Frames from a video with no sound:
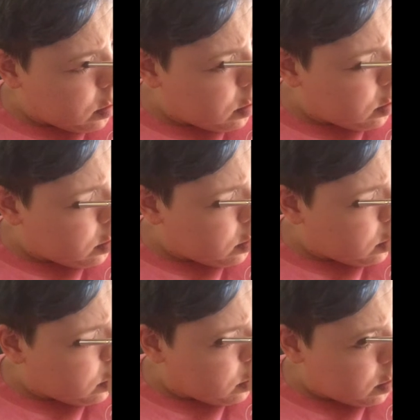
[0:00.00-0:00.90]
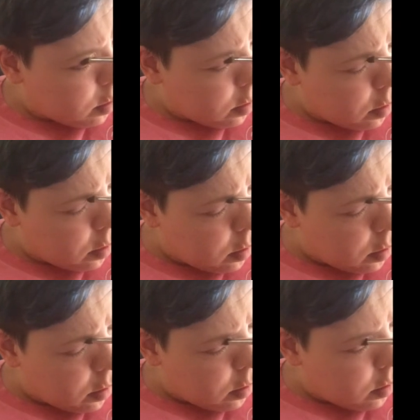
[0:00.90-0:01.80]

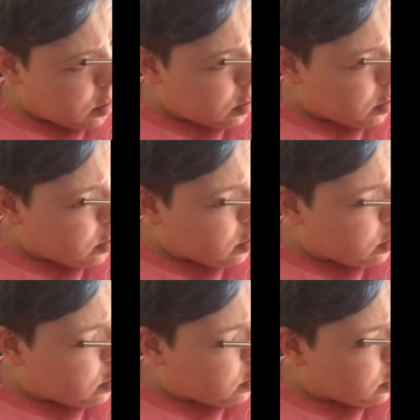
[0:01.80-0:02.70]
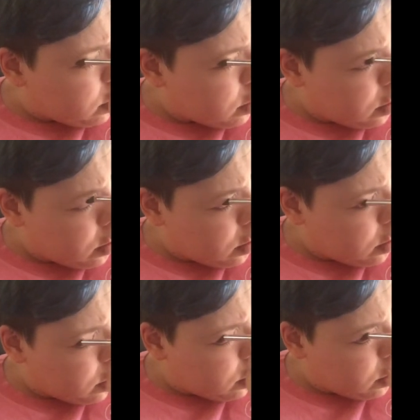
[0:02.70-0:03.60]

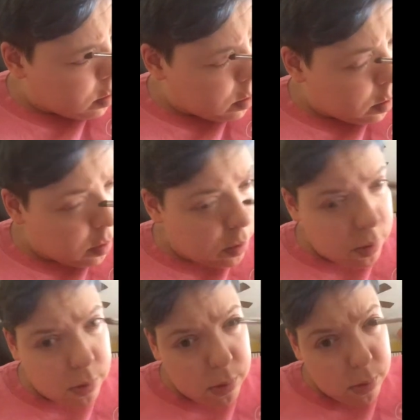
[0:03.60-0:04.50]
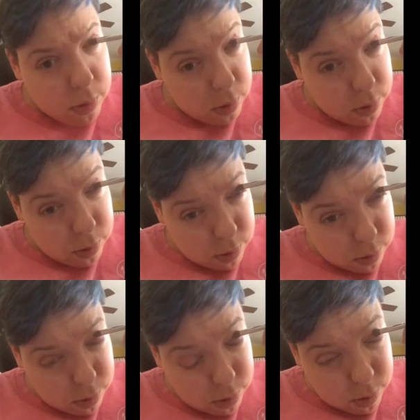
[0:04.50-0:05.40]

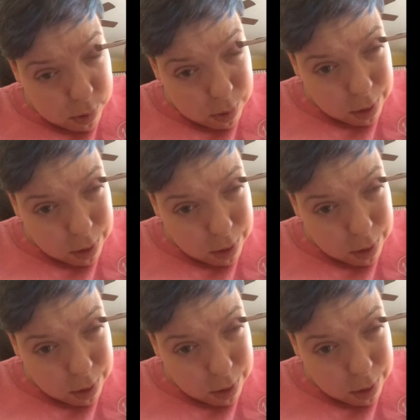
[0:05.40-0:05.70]
Nobody speaks.